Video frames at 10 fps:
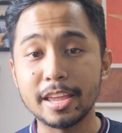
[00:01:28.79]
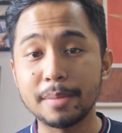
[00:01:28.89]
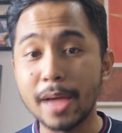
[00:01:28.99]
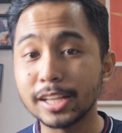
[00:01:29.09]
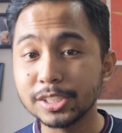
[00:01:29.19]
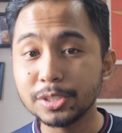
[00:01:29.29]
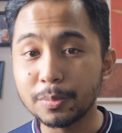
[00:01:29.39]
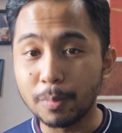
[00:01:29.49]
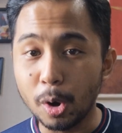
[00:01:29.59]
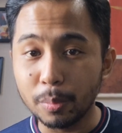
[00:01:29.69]
Imagine the
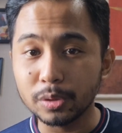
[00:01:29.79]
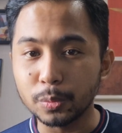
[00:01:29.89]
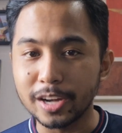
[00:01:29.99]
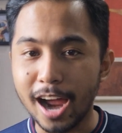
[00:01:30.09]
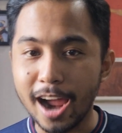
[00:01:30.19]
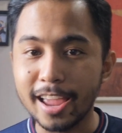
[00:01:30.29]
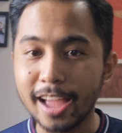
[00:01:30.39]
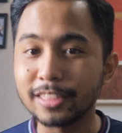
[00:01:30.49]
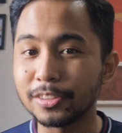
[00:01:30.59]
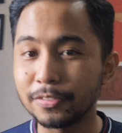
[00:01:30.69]
moment when I
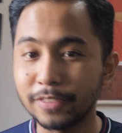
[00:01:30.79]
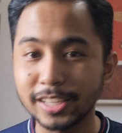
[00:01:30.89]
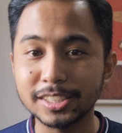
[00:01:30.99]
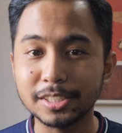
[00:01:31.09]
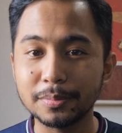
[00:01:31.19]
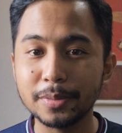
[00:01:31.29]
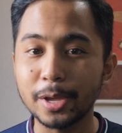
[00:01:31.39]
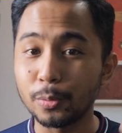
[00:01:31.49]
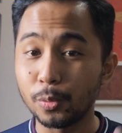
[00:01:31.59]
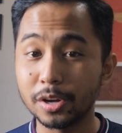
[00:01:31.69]
had to face them
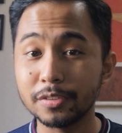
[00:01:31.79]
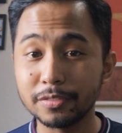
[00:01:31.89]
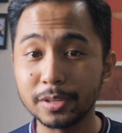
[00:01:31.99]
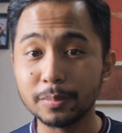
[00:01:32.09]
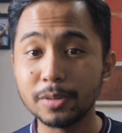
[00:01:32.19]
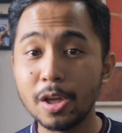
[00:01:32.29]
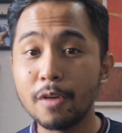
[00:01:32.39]
and one of them